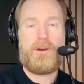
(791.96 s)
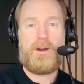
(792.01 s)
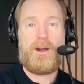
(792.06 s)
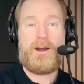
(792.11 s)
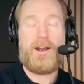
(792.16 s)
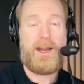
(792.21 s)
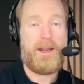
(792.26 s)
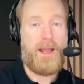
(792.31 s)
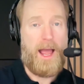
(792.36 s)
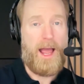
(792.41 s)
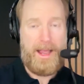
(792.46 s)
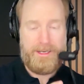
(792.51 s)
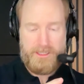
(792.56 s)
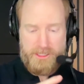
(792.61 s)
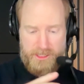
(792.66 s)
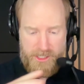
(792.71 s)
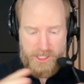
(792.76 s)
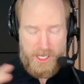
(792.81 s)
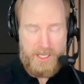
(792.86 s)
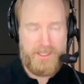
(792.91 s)
All right, I
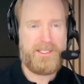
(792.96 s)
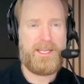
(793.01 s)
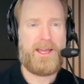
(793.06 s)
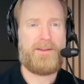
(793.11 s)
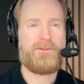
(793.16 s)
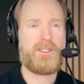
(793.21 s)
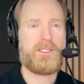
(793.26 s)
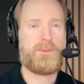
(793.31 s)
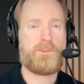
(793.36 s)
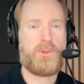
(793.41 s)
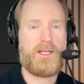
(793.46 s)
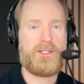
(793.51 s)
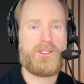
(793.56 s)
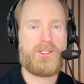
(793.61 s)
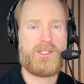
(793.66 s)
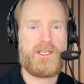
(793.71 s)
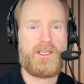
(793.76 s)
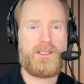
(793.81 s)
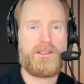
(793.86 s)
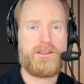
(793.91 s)
just have the
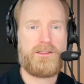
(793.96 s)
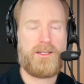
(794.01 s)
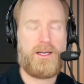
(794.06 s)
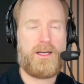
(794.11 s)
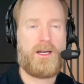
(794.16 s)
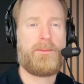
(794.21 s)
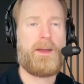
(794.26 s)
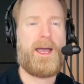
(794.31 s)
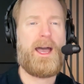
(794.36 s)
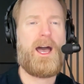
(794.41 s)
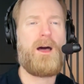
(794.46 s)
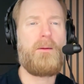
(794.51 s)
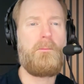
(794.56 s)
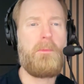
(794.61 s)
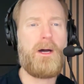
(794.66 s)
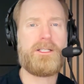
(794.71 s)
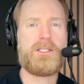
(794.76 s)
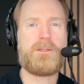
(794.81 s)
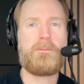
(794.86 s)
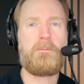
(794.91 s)
spreadsheet, Dom. How
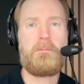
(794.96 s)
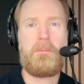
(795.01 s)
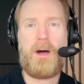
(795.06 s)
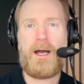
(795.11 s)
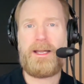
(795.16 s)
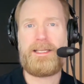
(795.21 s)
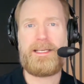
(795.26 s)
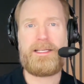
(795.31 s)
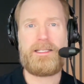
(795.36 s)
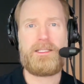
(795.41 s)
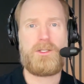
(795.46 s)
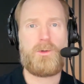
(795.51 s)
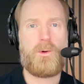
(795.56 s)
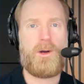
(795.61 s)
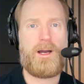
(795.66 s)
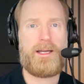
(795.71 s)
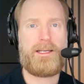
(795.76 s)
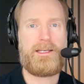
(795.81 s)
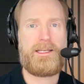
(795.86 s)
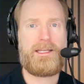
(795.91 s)
much money do
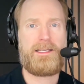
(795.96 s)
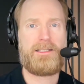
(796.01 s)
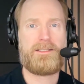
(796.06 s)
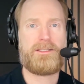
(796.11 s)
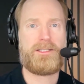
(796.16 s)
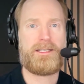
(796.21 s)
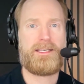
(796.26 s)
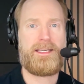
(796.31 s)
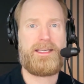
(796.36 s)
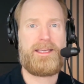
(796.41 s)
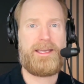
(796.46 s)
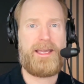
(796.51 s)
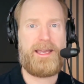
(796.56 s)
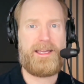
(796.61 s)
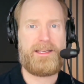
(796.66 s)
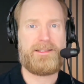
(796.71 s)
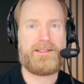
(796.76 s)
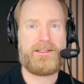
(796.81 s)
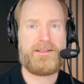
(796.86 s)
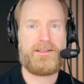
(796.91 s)
I need to
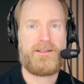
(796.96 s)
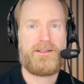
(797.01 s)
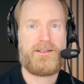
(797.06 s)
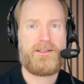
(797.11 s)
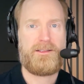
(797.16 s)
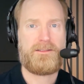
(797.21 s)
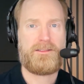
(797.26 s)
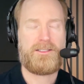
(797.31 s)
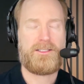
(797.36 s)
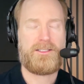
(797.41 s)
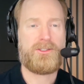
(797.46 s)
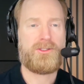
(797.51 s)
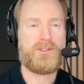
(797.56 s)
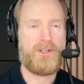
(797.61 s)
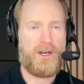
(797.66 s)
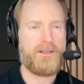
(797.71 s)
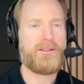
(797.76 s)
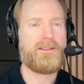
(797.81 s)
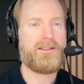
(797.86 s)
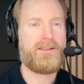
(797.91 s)
get to
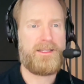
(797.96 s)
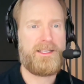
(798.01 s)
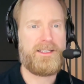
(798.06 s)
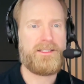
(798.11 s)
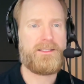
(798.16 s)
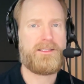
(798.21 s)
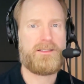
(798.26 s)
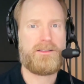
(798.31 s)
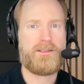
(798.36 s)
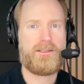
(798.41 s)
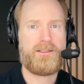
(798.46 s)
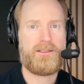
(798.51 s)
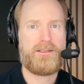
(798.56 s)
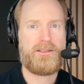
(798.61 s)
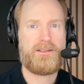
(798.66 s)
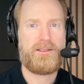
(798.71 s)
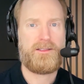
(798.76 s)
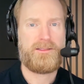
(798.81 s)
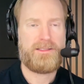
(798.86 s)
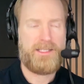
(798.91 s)
start this,
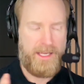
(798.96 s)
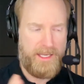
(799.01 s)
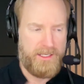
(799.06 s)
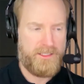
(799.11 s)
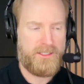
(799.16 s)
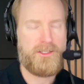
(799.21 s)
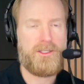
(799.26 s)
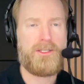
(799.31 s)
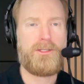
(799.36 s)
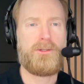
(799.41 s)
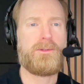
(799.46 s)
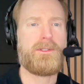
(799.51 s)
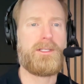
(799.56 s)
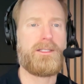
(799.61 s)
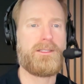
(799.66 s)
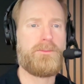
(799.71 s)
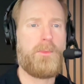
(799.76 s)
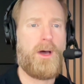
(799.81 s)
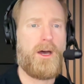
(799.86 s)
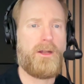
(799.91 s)
to execute
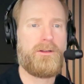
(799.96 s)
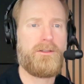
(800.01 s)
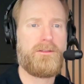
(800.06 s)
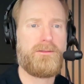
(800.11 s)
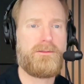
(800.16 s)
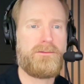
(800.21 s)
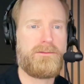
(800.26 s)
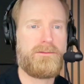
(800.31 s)
this model?